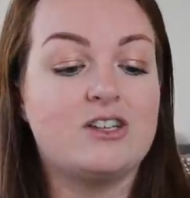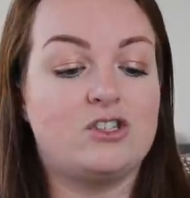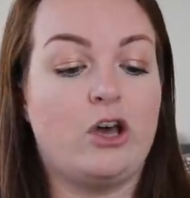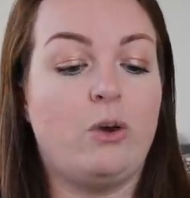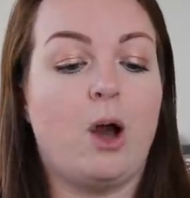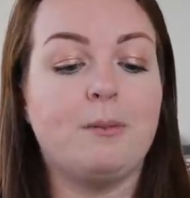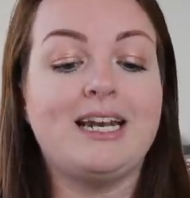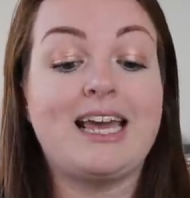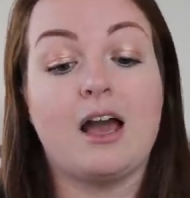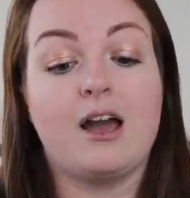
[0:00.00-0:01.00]
So I'm
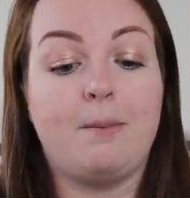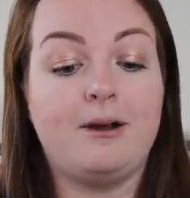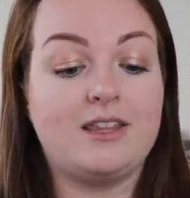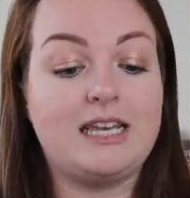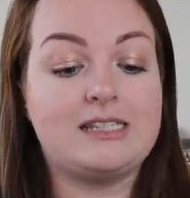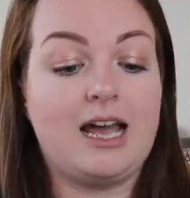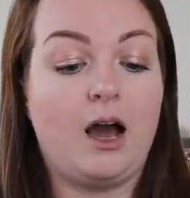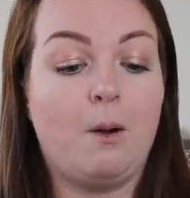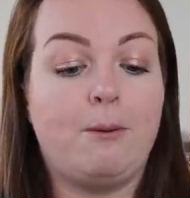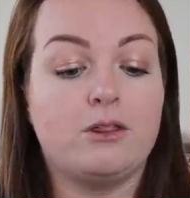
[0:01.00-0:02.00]
gonna get a couple of these
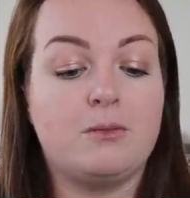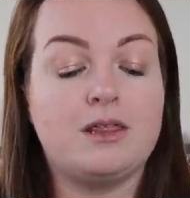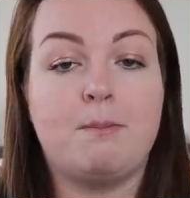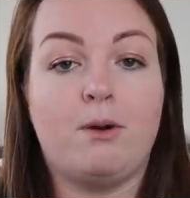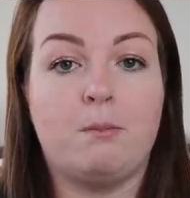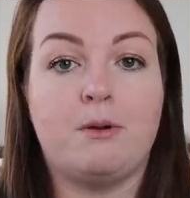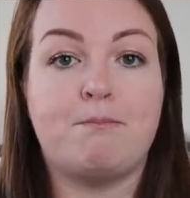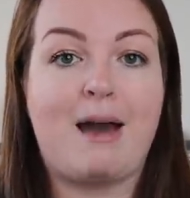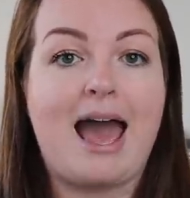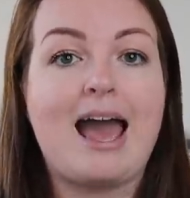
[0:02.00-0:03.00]
now, put them in the bottom
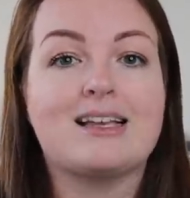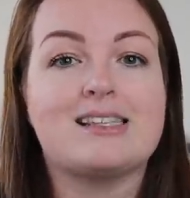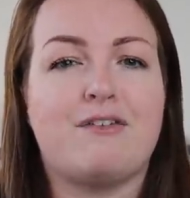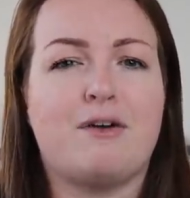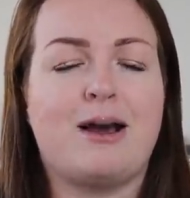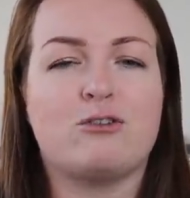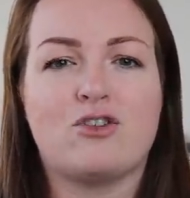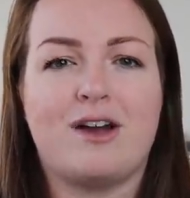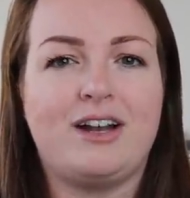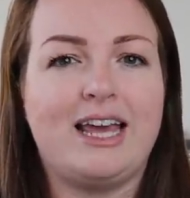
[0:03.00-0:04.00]
of bags if I'm out
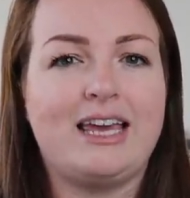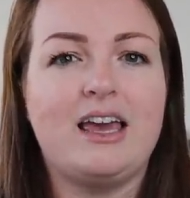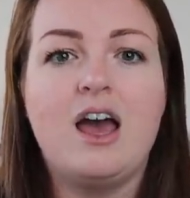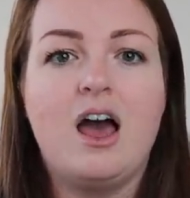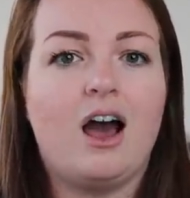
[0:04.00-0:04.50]
traveling.